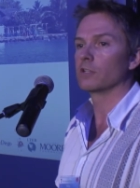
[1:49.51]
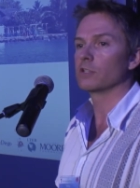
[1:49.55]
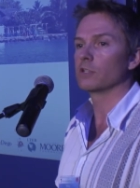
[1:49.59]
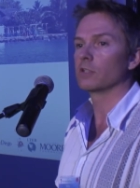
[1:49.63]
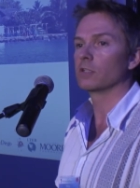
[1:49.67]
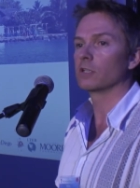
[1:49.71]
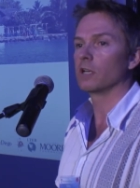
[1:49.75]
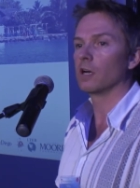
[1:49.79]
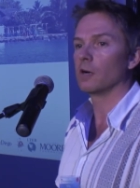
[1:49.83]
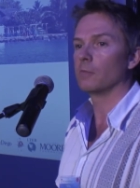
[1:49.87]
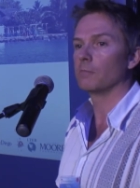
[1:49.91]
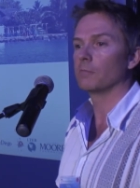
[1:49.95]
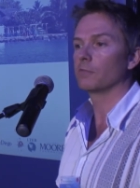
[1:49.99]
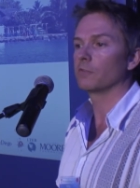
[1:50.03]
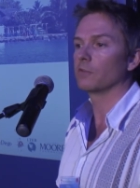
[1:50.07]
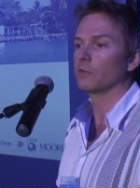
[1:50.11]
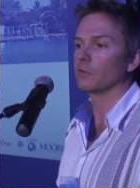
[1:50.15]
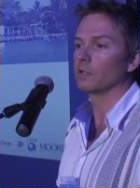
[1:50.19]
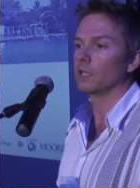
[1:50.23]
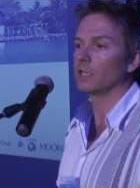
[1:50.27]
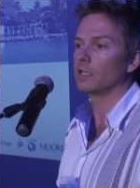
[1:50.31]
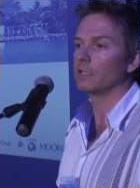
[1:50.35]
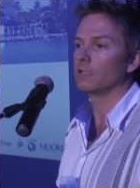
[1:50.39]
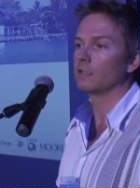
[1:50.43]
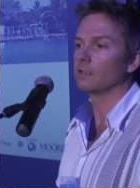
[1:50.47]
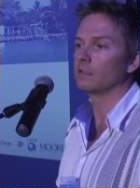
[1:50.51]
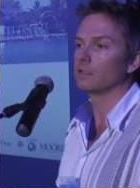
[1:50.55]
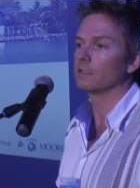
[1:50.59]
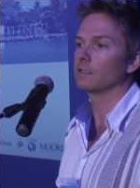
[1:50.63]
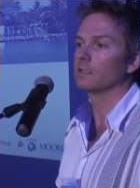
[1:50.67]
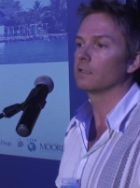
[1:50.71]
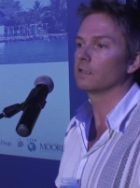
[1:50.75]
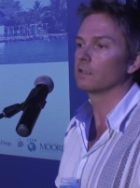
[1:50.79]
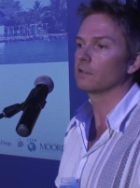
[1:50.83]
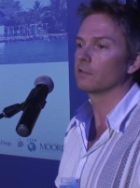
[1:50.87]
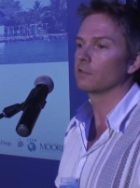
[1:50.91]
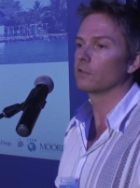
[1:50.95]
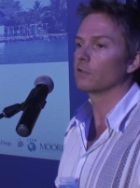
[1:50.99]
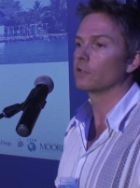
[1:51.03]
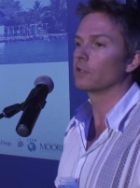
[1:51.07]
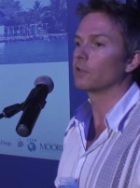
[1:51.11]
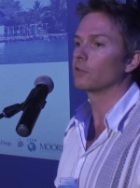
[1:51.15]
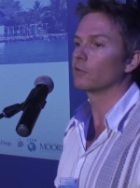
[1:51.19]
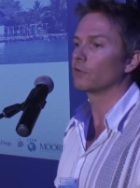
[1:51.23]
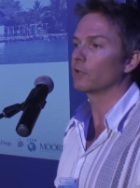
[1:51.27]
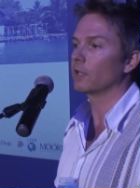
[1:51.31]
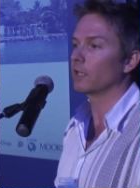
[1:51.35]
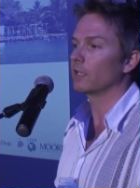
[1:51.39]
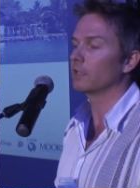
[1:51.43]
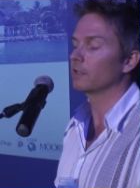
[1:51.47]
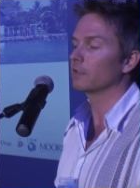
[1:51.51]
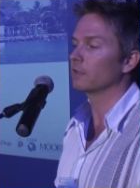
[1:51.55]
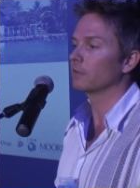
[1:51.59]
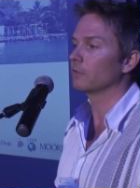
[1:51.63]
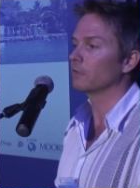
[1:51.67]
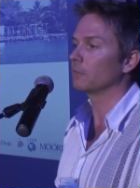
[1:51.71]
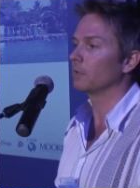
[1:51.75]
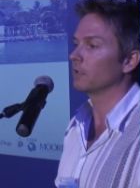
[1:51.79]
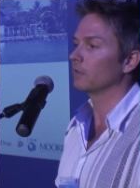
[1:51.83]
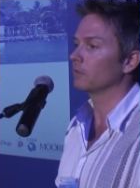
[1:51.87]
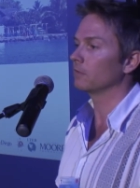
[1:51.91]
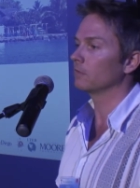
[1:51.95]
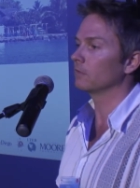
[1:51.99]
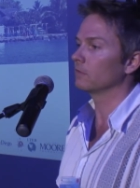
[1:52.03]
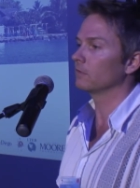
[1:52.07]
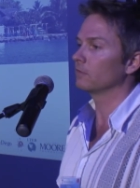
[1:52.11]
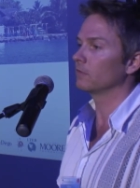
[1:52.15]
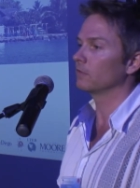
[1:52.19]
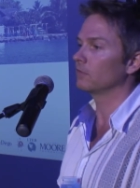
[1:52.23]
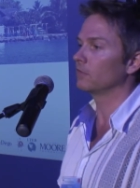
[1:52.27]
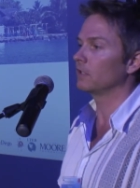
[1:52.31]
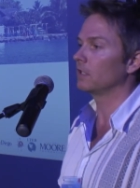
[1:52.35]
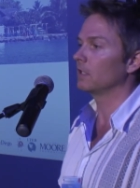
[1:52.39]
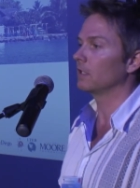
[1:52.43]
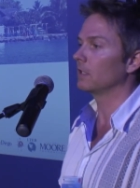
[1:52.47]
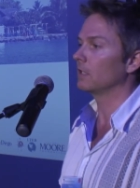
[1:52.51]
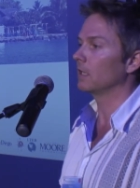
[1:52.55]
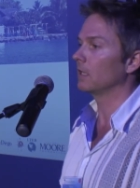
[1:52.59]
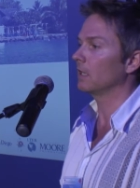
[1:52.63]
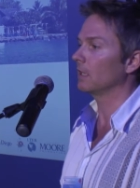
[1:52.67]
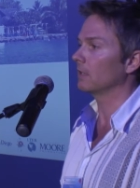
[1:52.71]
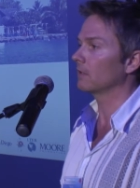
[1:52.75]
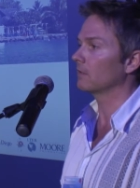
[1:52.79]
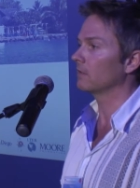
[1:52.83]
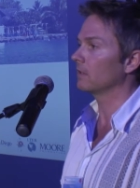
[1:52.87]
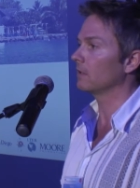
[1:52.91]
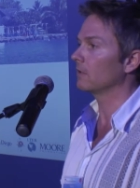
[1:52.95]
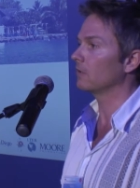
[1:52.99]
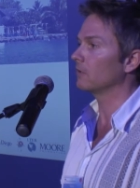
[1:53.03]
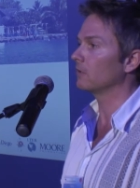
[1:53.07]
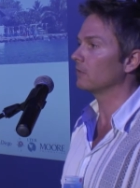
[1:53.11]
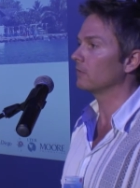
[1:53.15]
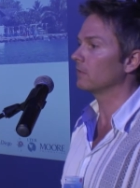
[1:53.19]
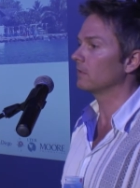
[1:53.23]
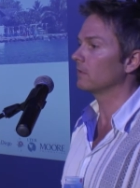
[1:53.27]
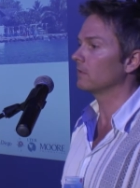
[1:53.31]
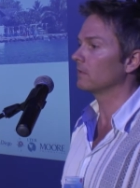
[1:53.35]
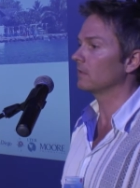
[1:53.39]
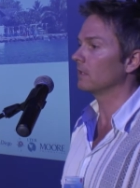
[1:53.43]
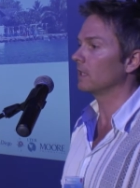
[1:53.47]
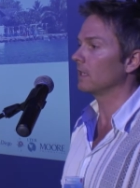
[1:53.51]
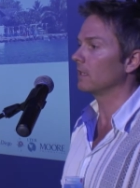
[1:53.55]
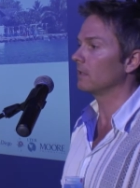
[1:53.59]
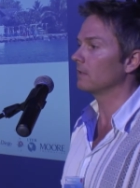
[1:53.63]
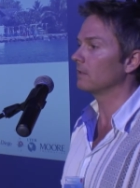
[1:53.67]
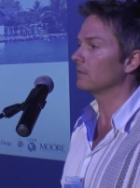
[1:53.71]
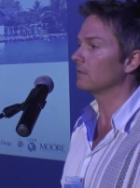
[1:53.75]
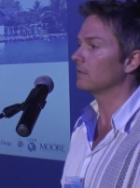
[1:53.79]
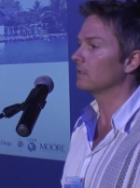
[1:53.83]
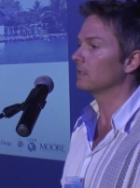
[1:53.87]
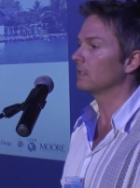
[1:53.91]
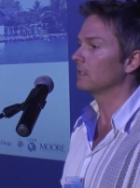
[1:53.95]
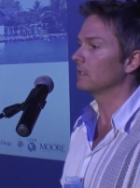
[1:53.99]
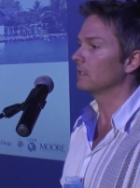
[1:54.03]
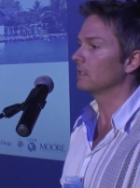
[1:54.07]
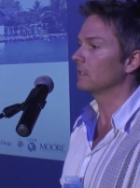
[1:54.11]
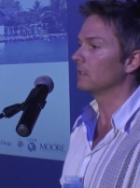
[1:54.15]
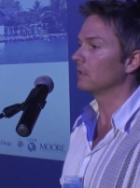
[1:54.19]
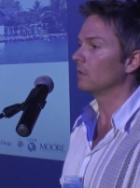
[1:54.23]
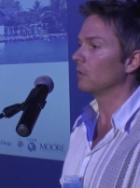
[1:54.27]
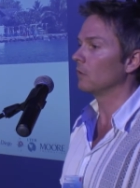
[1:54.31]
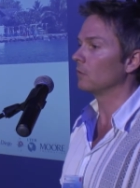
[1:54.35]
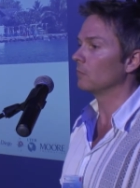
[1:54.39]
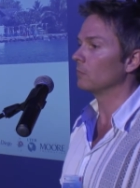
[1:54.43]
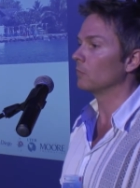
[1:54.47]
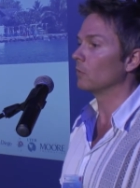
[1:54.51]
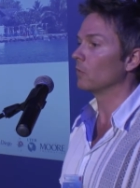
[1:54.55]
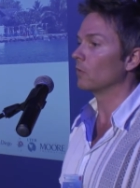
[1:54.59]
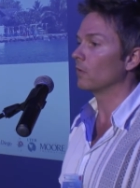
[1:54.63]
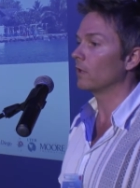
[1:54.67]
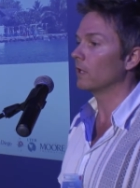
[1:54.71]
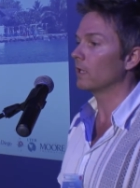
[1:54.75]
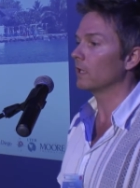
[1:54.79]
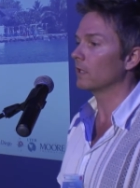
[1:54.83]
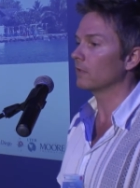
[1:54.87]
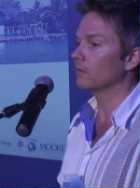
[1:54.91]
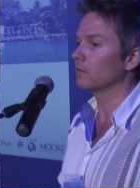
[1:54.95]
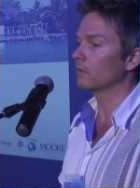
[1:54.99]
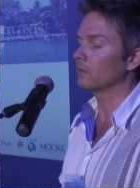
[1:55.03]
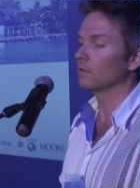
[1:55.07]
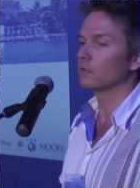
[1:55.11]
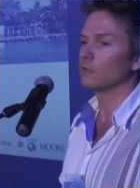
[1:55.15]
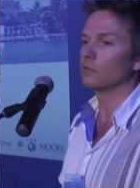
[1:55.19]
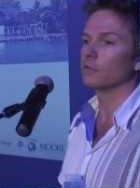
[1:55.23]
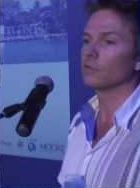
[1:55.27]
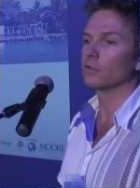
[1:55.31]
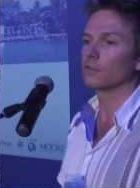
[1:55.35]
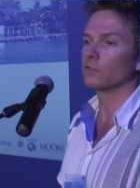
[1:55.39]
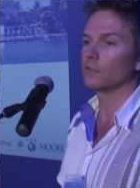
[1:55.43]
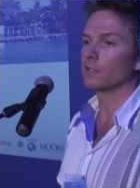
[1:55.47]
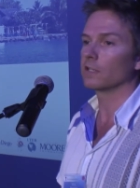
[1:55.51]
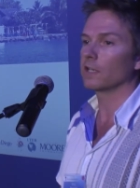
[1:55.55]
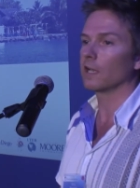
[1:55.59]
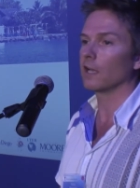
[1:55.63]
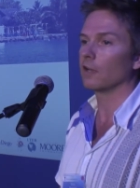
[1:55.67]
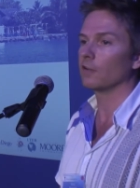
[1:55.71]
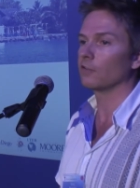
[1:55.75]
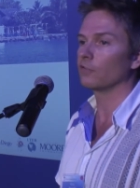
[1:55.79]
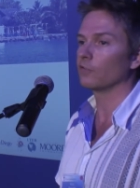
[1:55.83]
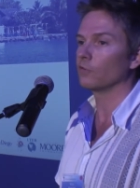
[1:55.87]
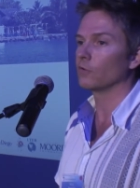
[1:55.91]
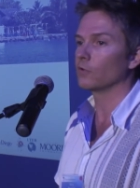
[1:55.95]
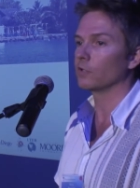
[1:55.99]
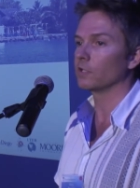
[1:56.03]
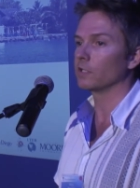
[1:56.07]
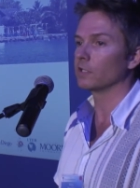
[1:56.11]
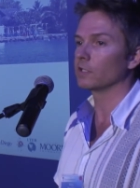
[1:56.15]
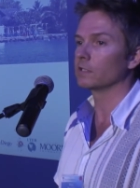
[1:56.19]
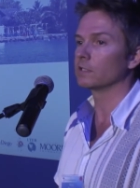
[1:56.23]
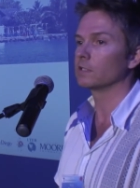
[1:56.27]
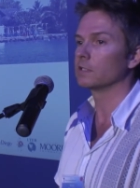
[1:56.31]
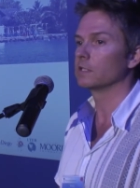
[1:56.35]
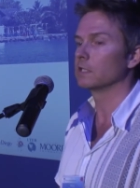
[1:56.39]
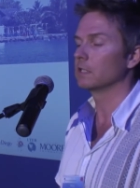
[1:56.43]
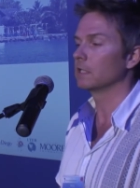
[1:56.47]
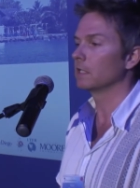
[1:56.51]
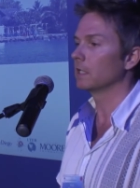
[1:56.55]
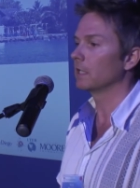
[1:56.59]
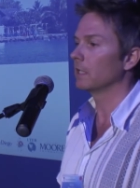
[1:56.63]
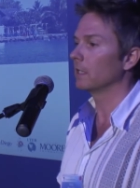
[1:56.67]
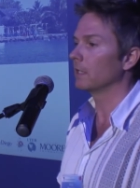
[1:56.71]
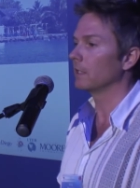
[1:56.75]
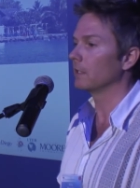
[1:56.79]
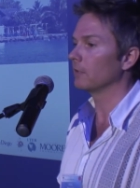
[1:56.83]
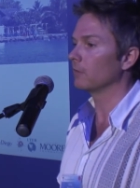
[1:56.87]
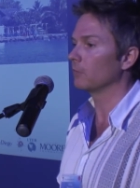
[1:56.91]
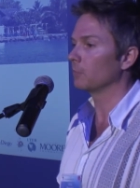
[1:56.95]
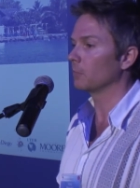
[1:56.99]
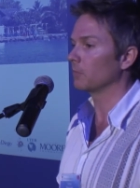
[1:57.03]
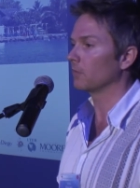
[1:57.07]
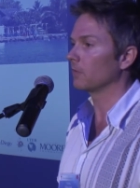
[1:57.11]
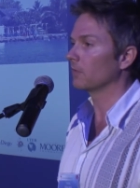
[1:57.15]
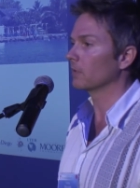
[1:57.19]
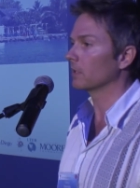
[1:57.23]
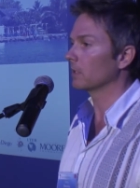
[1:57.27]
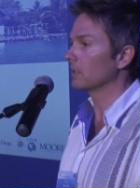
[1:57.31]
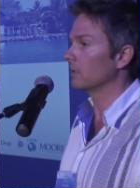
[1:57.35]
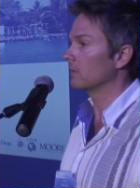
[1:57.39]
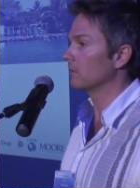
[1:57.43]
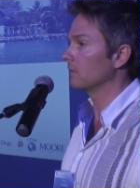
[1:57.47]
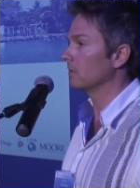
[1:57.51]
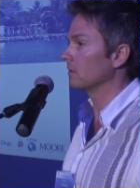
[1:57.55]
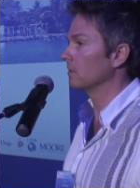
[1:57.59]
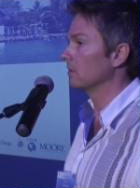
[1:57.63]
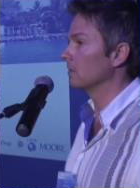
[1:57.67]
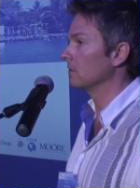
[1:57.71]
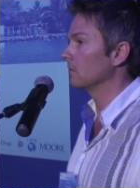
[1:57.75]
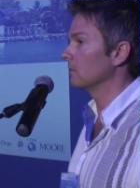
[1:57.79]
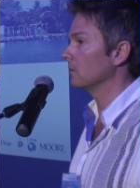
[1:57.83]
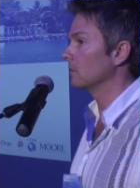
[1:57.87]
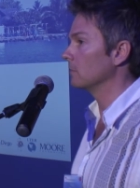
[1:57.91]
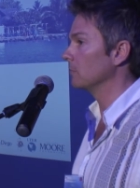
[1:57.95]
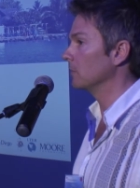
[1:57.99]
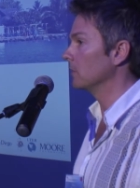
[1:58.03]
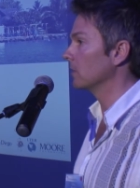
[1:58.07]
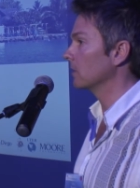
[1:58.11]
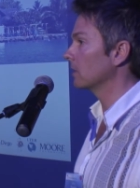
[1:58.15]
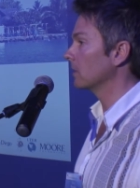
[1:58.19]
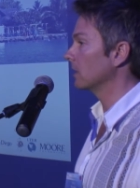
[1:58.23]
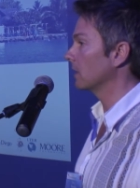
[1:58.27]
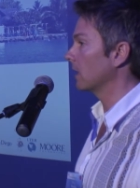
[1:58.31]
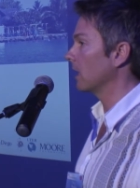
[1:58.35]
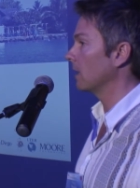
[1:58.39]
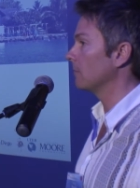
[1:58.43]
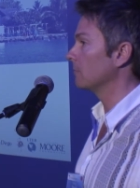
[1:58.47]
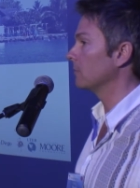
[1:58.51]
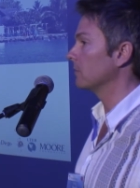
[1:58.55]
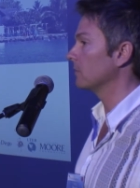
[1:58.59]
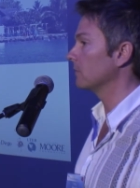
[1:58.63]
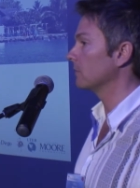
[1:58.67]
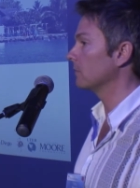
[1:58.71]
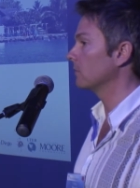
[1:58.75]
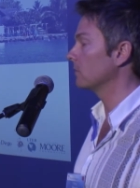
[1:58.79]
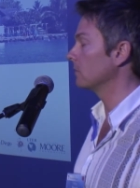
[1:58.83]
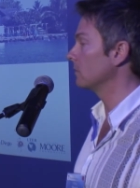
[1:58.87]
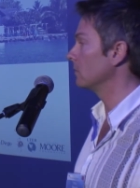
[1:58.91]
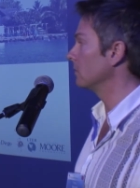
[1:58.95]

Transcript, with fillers: Richard Gump donated 33 acres, about 15 hectare of his land on Moorea to the University of California and specifically to the, to the Berkeley campus